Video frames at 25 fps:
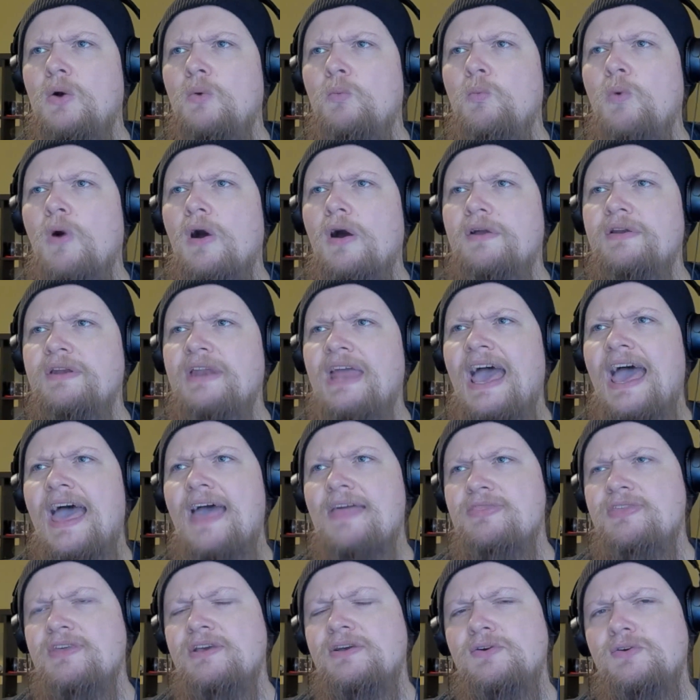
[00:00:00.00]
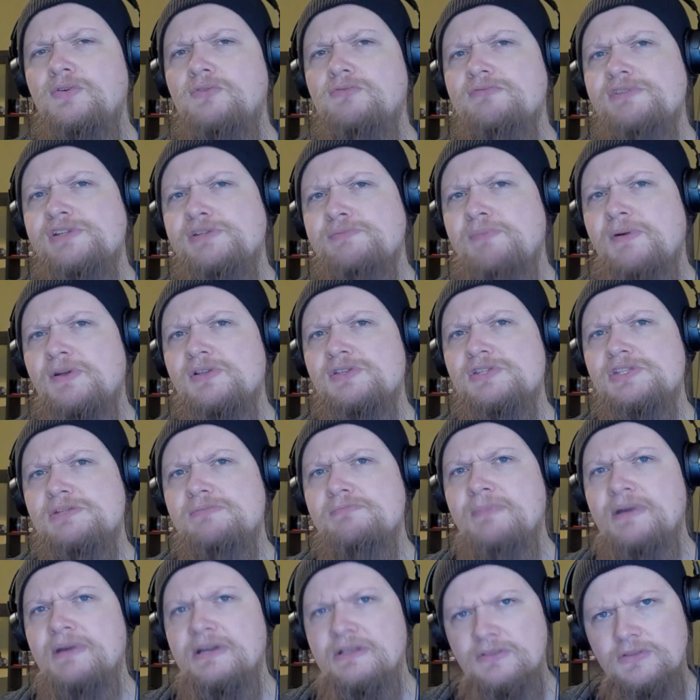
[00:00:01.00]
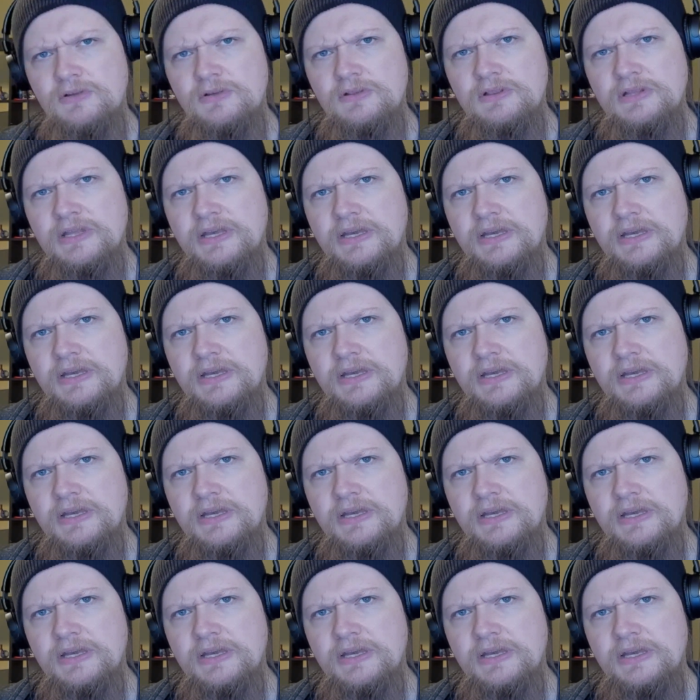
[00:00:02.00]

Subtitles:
what an ethical response might look